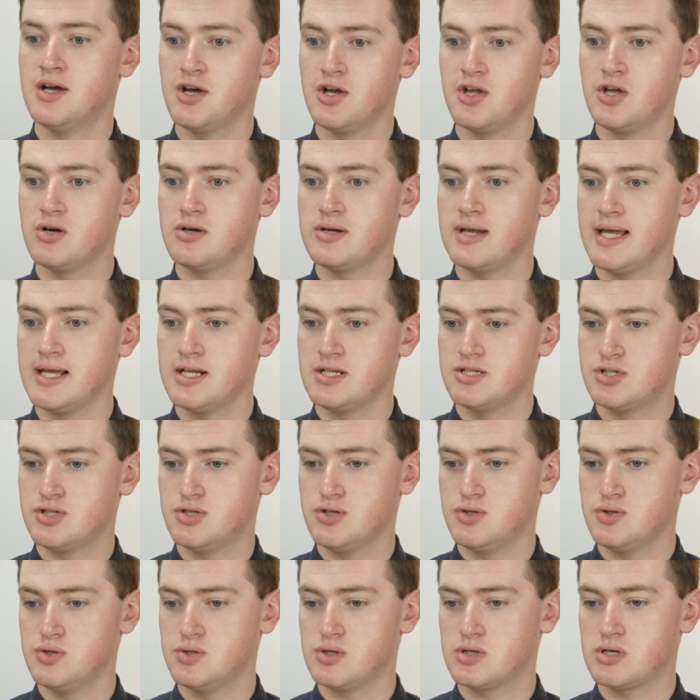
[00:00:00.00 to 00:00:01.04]
you'll need
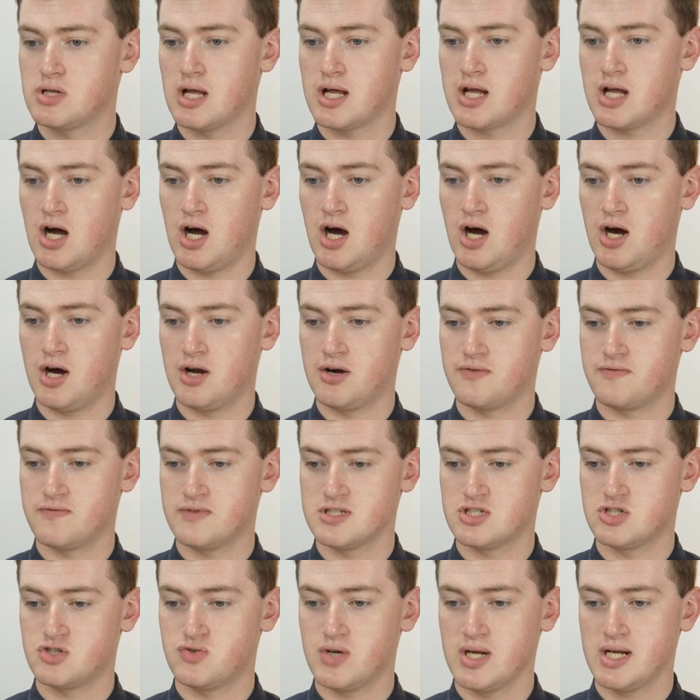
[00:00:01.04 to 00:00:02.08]
to click on
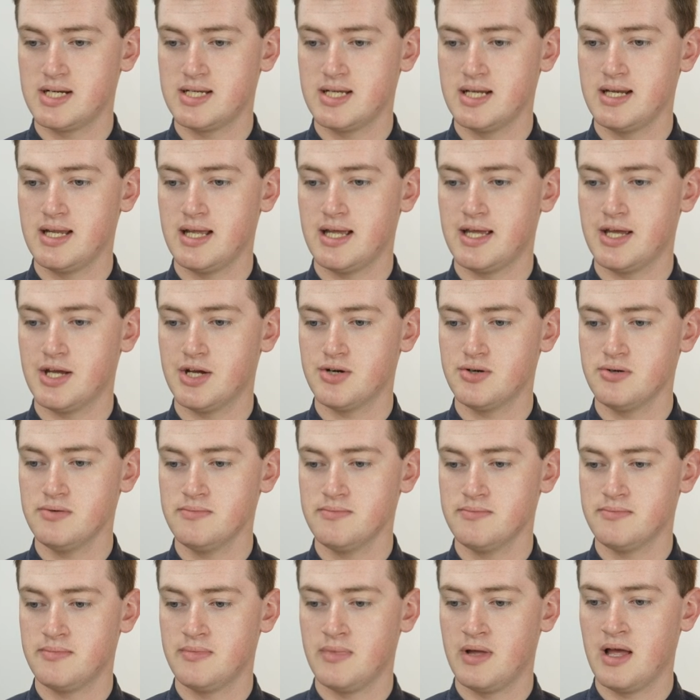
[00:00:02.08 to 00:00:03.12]
restricted here
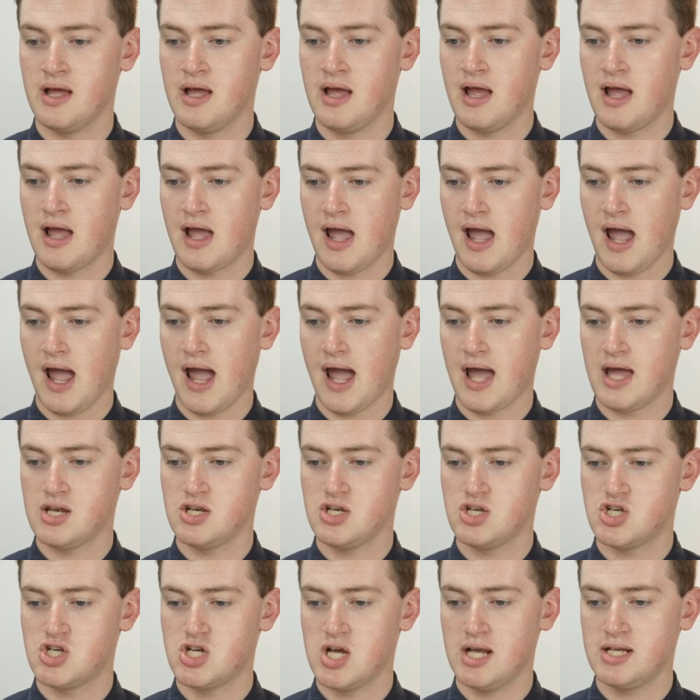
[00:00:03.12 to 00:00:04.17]

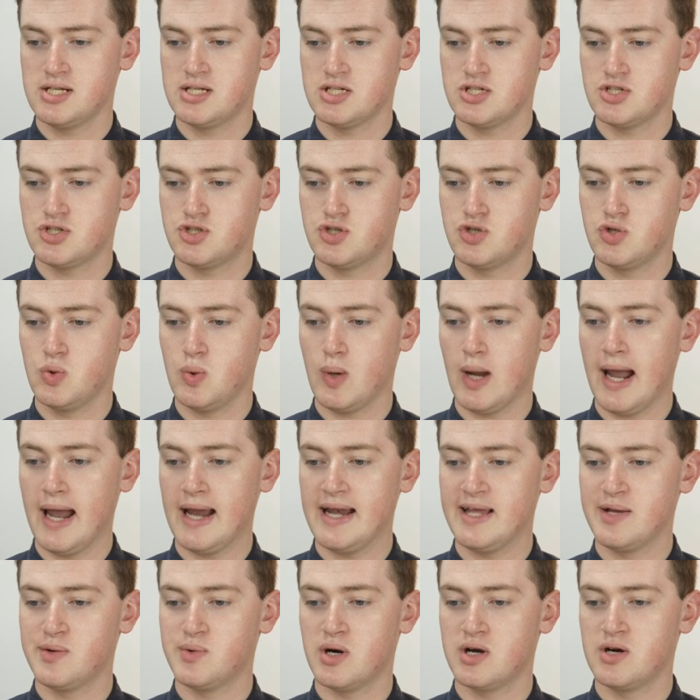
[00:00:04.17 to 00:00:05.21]
and change it to
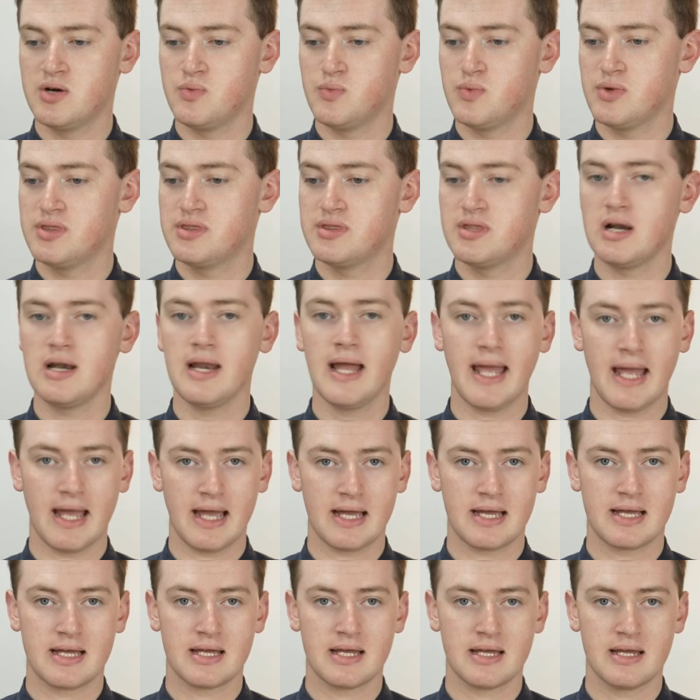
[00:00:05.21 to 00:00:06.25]
anyone with the
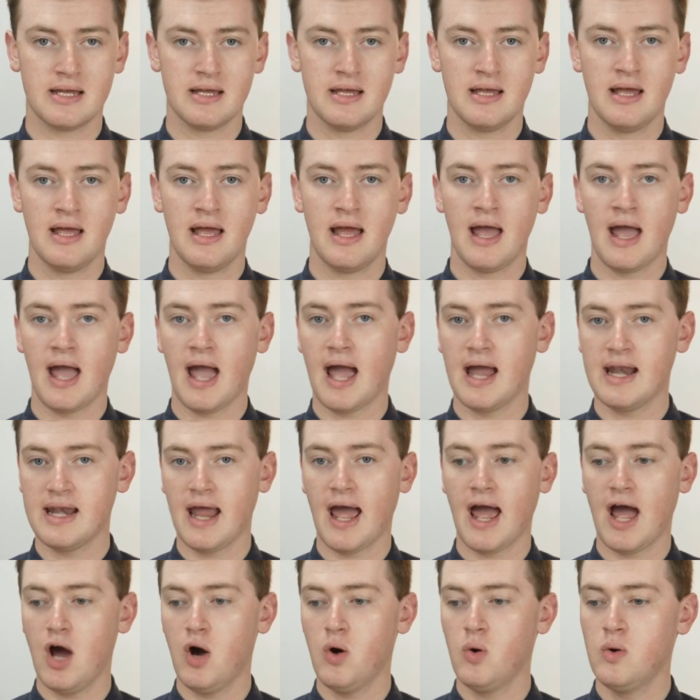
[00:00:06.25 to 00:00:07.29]
link. And
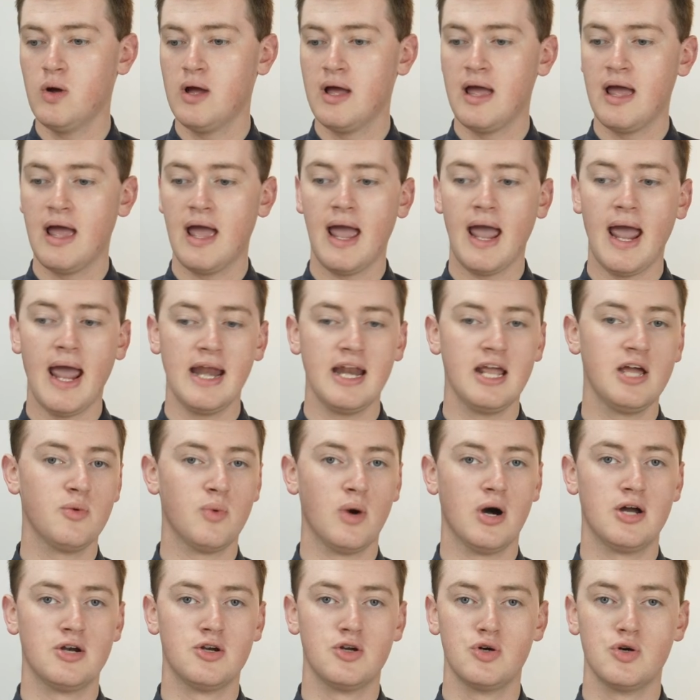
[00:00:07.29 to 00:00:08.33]
now
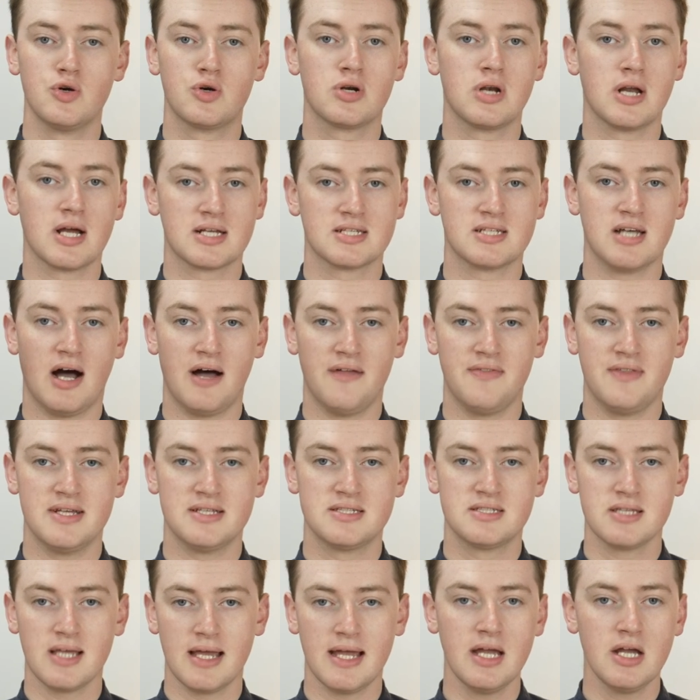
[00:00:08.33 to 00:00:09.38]
anyone who clicks on
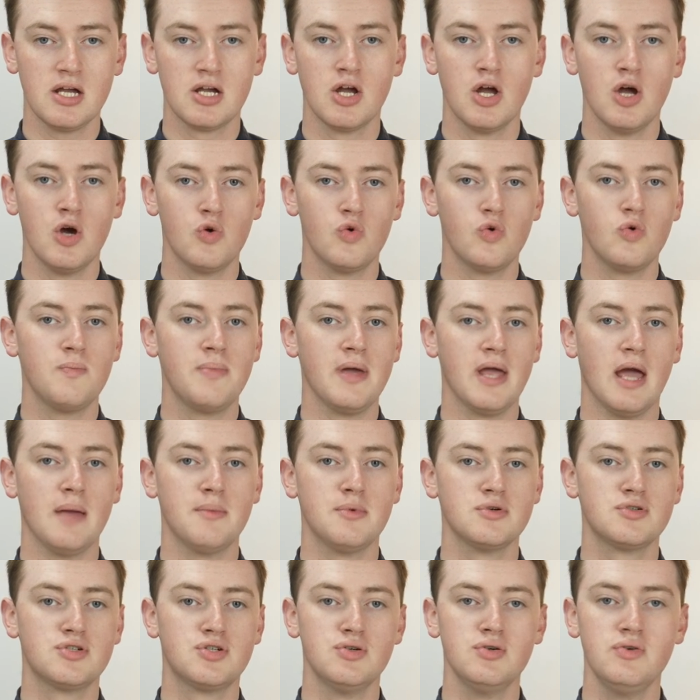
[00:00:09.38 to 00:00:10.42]
this link will be
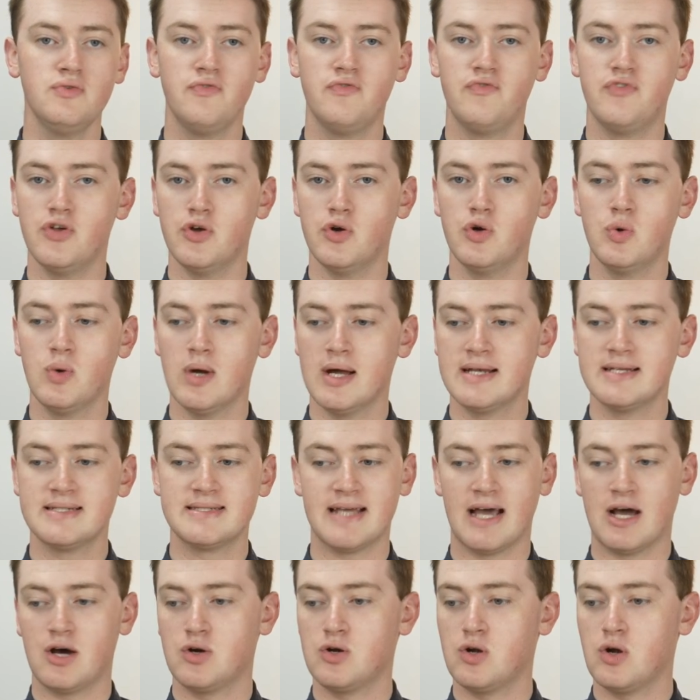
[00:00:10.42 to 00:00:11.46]
able to view and
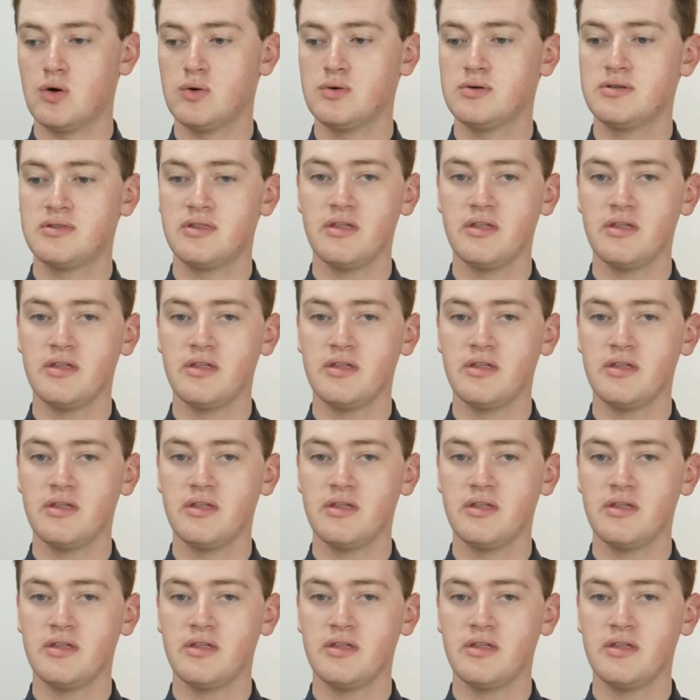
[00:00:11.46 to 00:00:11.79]
download